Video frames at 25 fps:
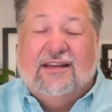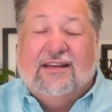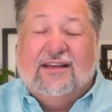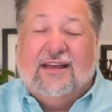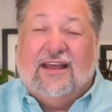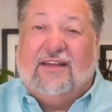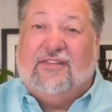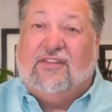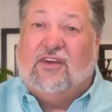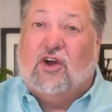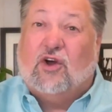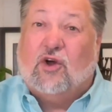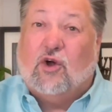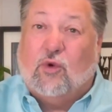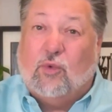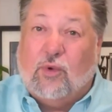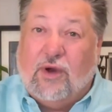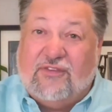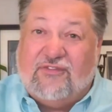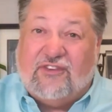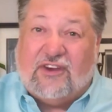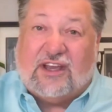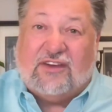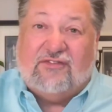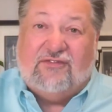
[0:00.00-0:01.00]
and the
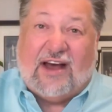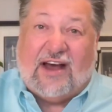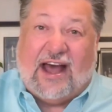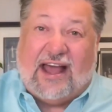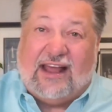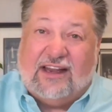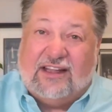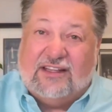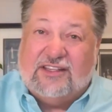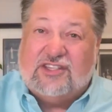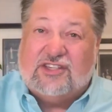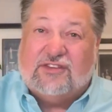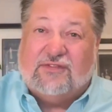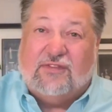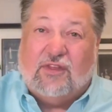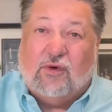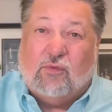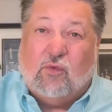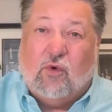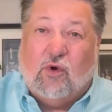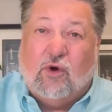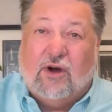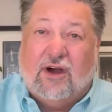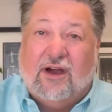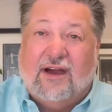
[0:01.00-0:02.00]
horrific violence of the
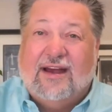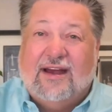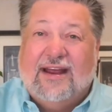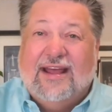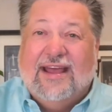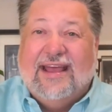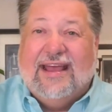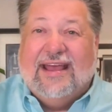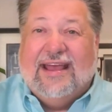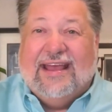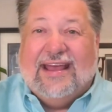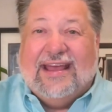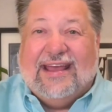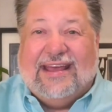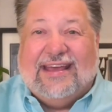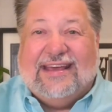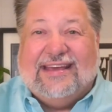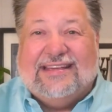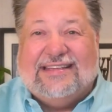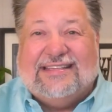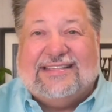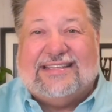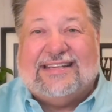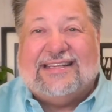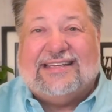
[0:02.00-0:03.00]
war,
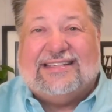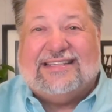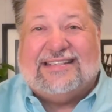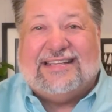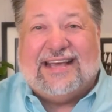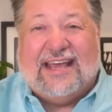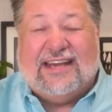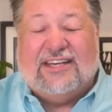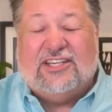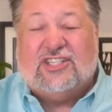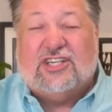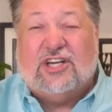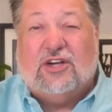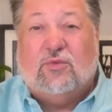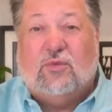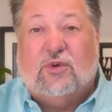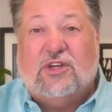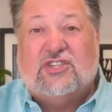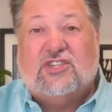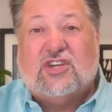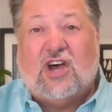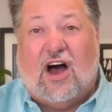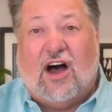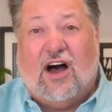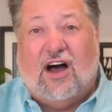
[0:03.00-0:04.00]
his attention
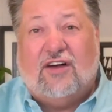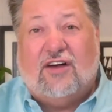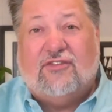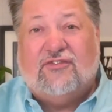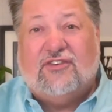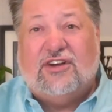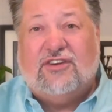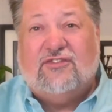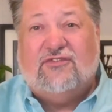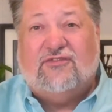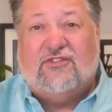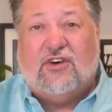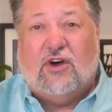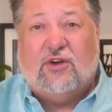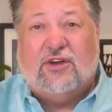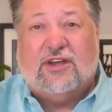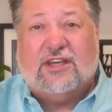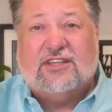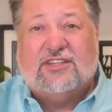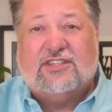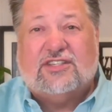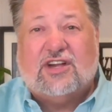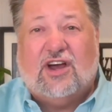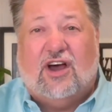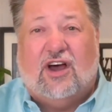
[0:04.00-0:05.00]
was often
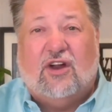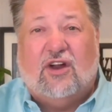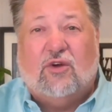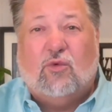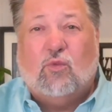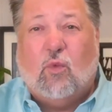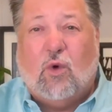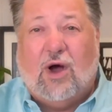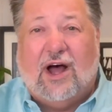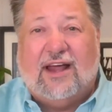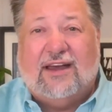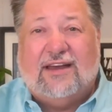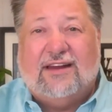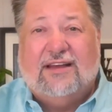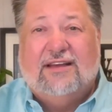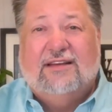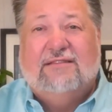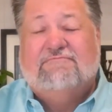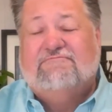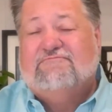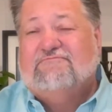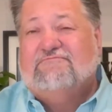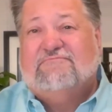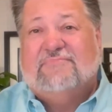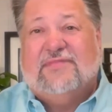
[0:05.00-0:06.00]
focused on what,
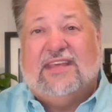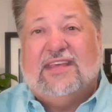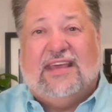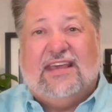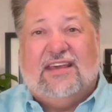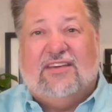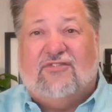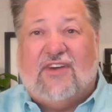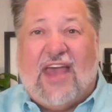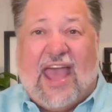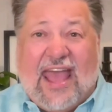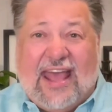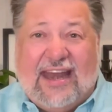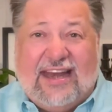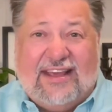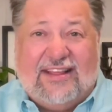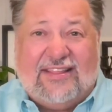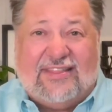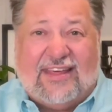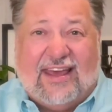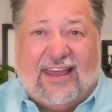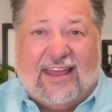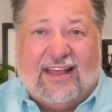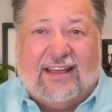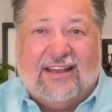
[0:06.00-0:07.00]
if
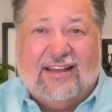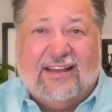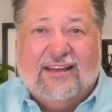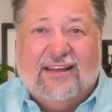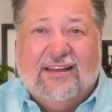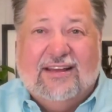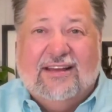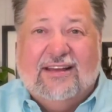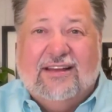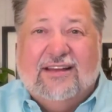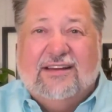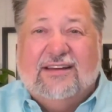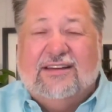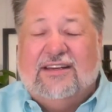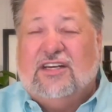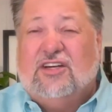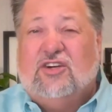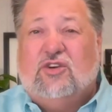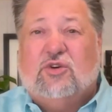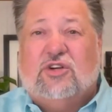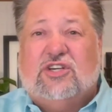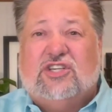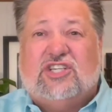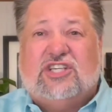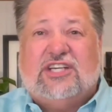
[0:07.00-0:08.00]
anything, did
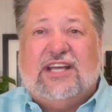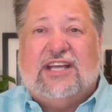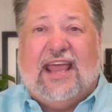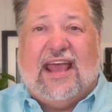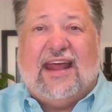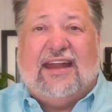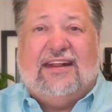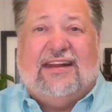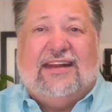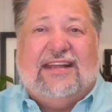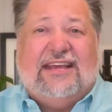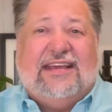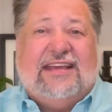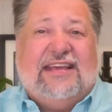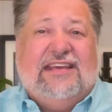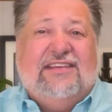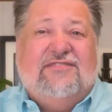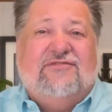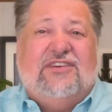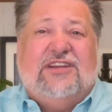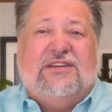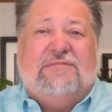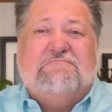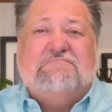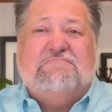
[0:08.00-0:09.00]
Christianity
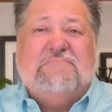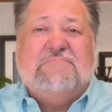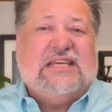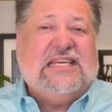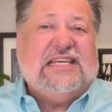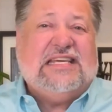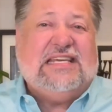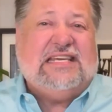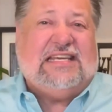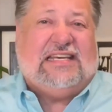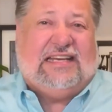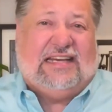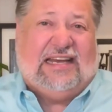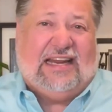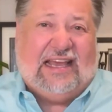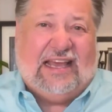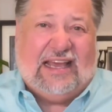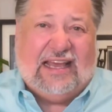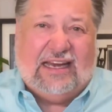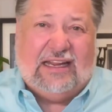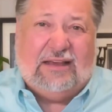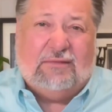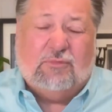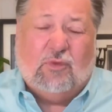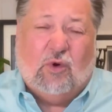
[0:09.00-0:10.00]
even mean
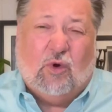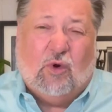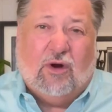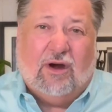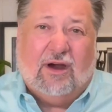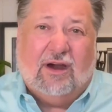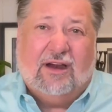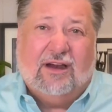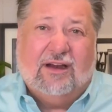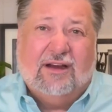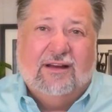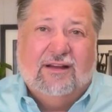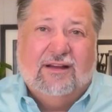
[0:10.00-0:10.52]
anymore?